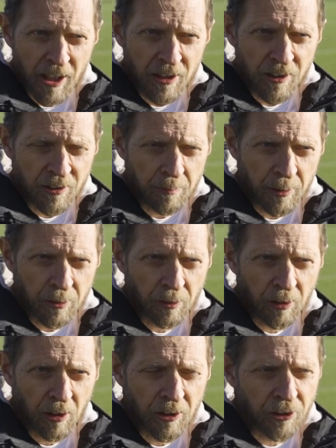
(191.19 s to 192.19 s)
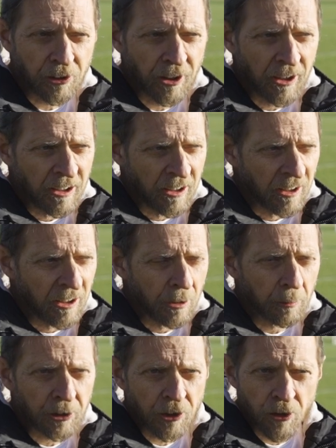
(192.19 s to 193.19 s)
and Imperial College,
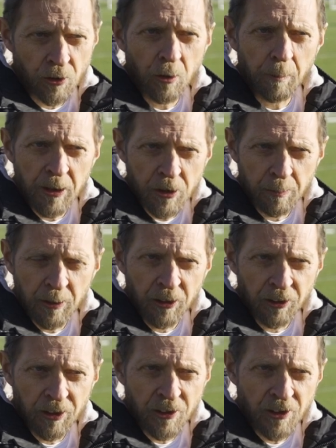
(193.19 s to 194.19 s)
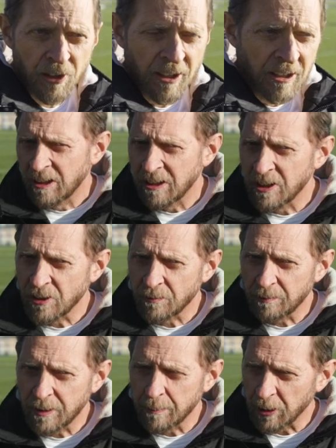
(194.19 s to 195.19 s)
which are soil-based pitches, is
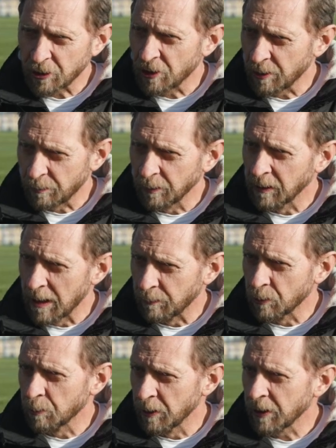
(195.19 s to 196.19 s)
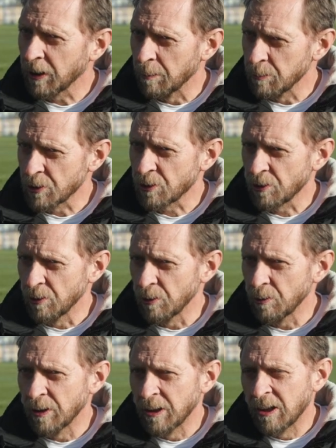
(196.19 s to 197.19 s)
very much a different level when it comes
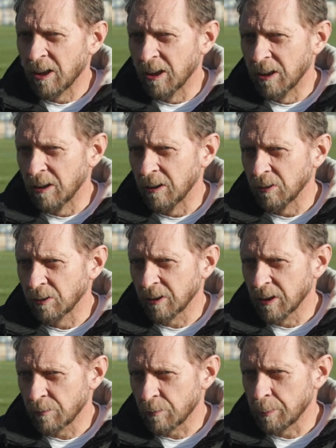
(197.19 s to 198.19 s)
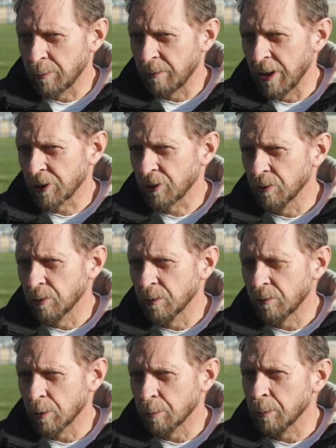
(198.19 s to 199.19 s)
to looking after a professional
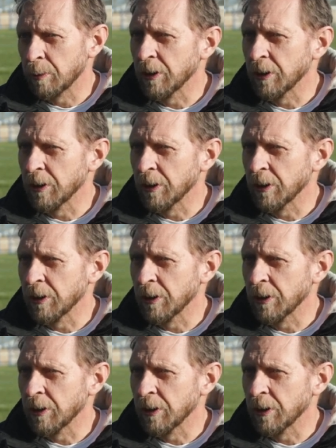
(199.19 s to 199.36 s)
football